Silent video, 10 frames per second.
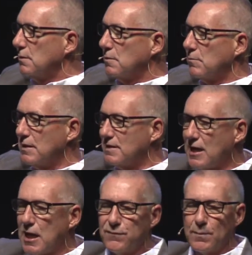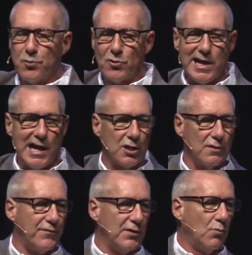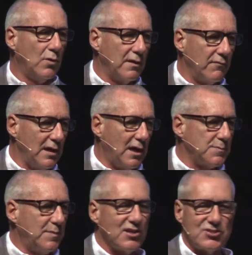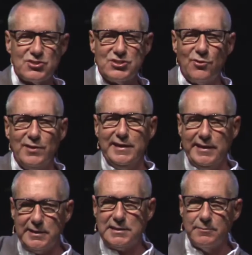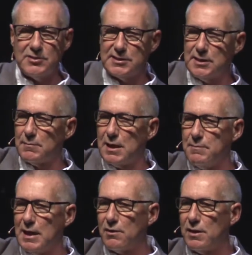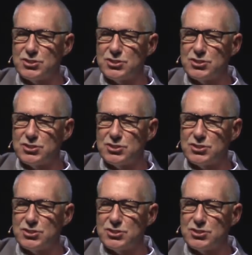or my desire for pornography or whatever else because there's no intimacy in my marriage.